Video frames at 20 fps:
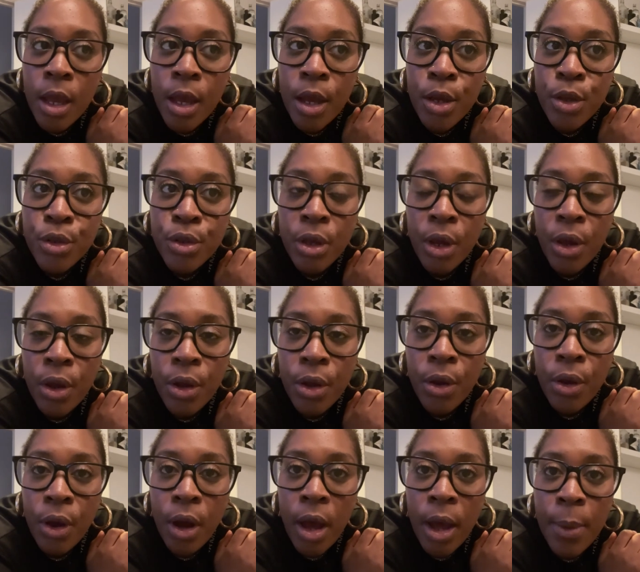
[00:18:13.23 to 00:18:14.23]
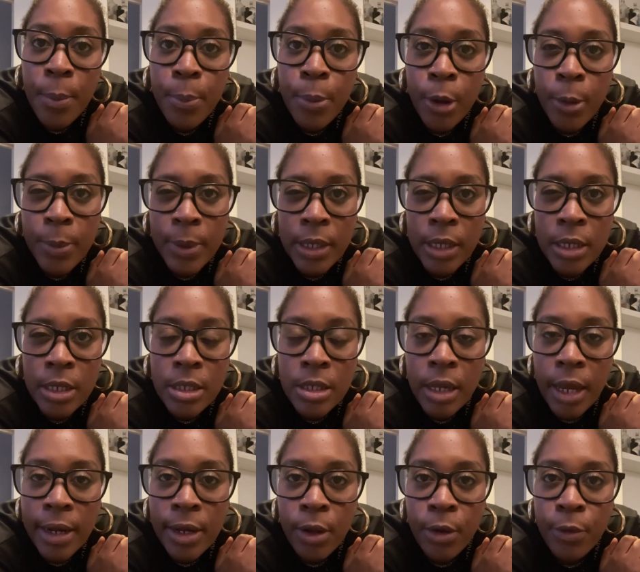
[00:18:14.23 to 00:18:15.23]
So I'm probably going to
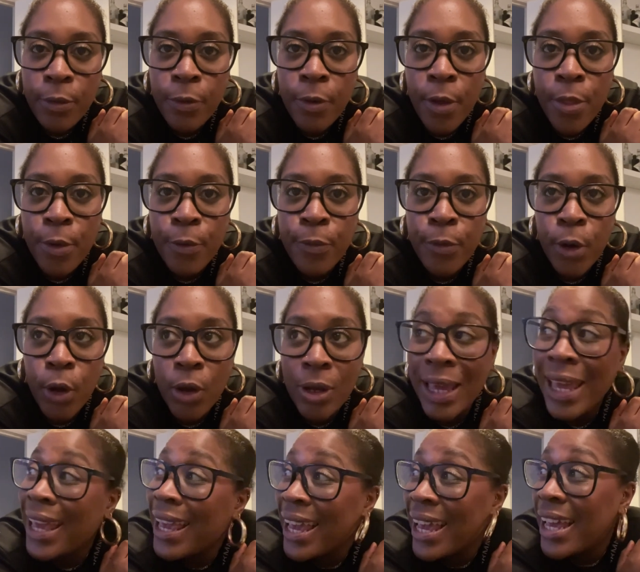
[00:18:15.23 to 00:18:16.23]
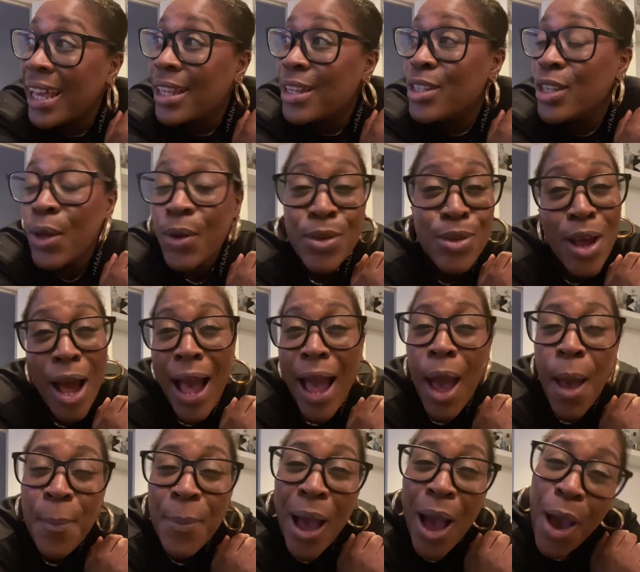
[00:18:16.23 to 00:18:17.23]
sign off the vlog here. So
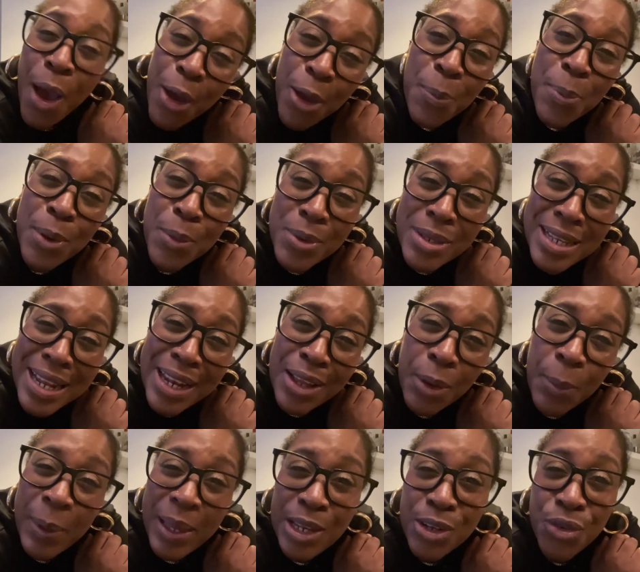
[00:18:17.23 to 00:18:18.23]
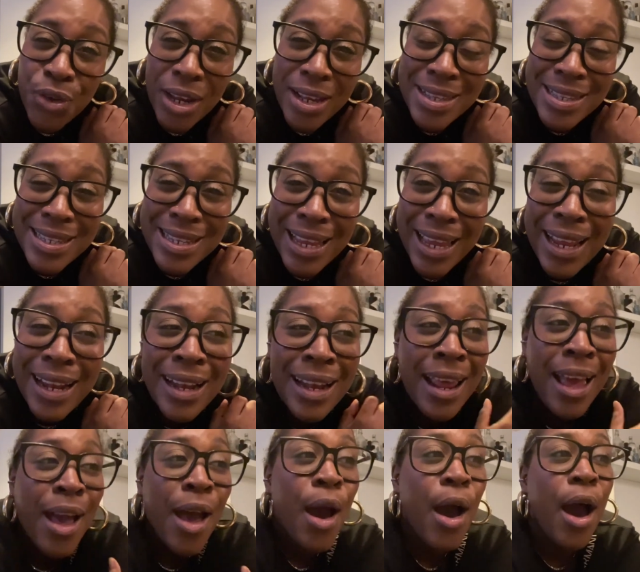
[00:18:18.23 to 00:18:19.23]
I hope it was a little bit
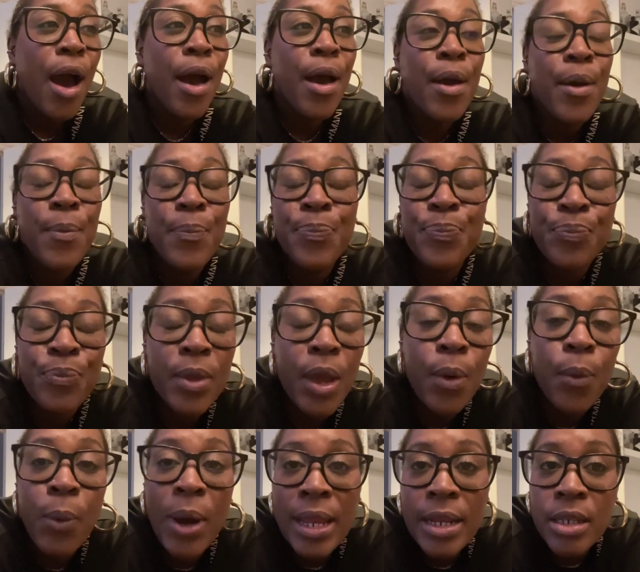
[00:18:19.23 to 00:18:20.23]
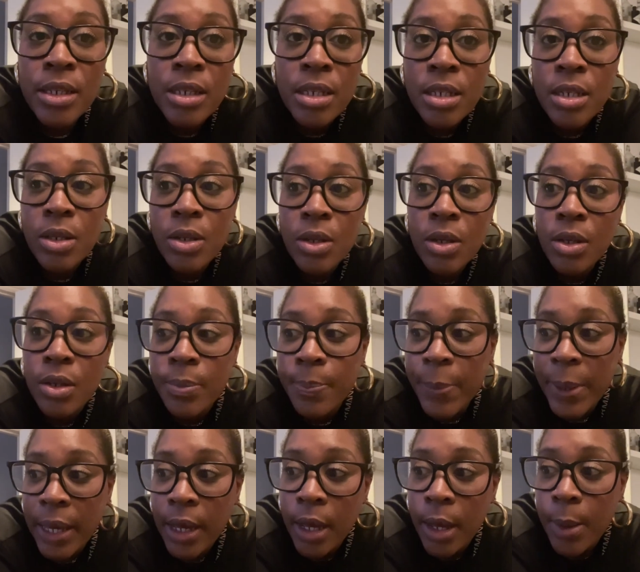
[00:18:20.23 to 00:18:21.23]
interesting. Went to
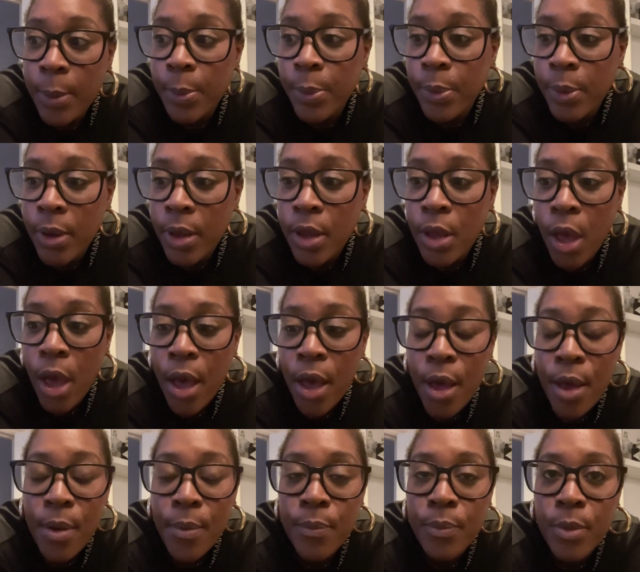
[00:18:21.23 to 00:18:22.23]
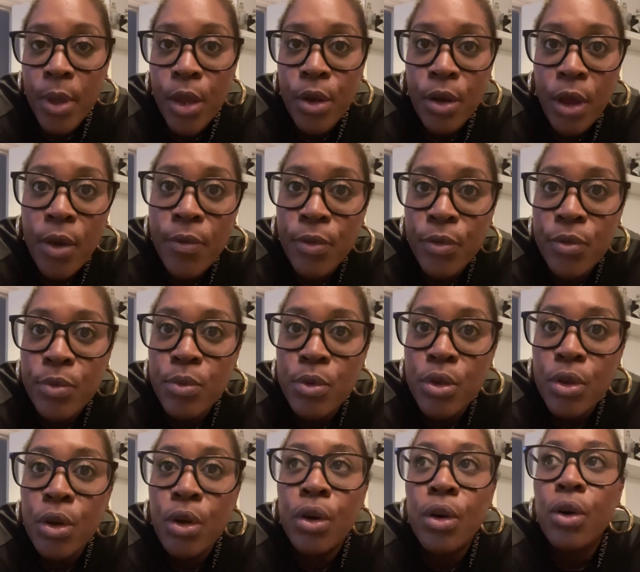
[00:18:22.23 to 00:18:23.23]
pick up Nova from
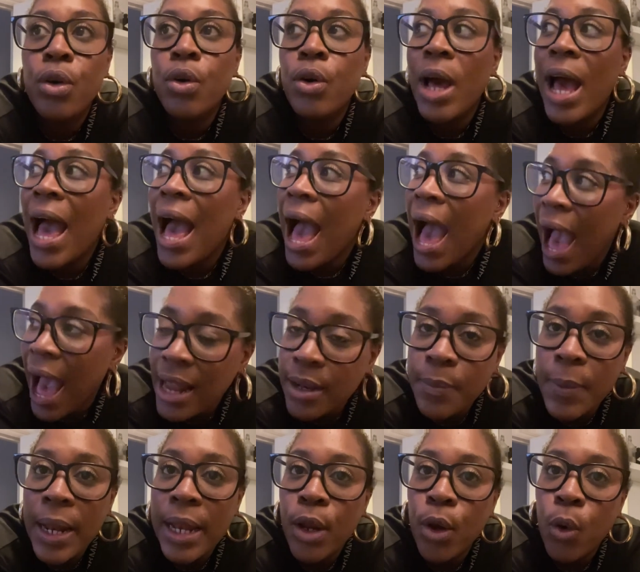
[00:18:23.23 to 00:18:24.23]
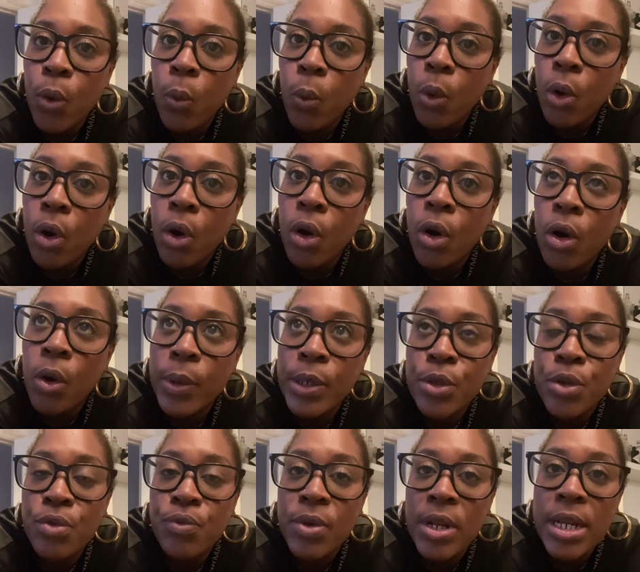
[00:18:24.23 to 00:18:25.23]
school, had my little walk,
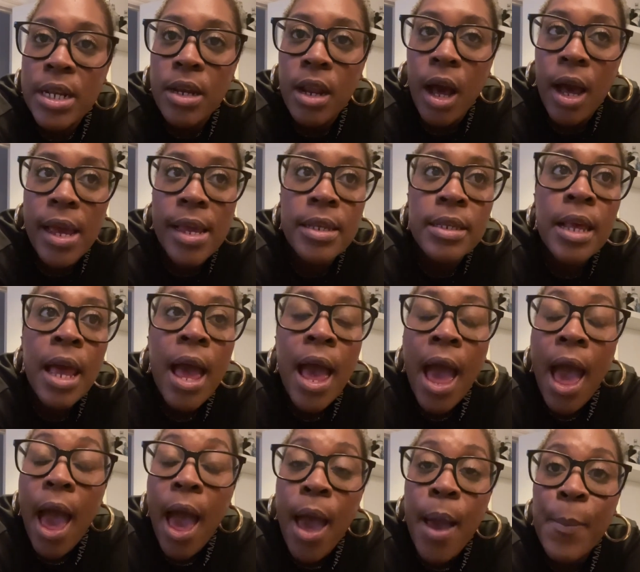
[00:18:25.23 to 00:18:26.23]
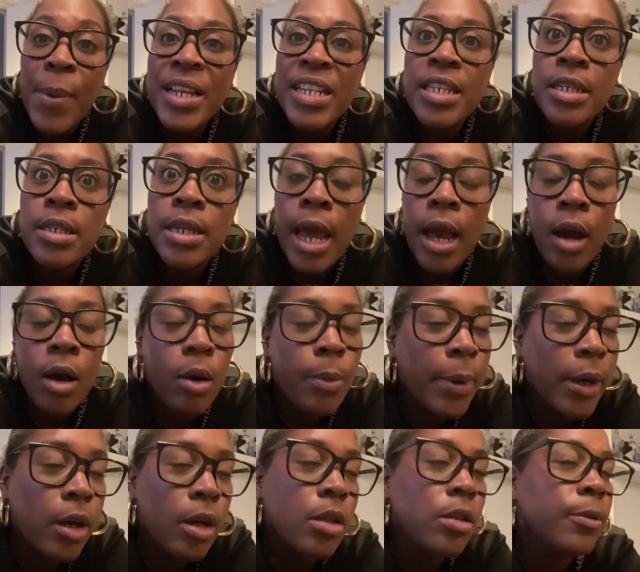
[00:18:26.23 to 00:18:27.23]
which was really nice. Oh
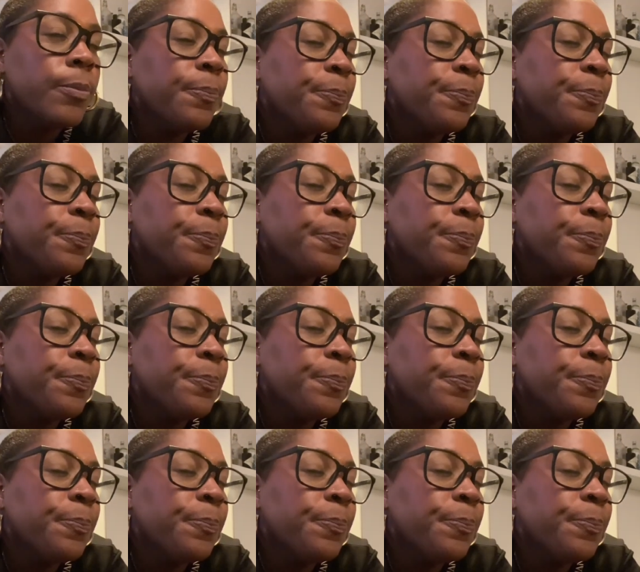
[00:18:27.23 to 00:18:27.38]
my God,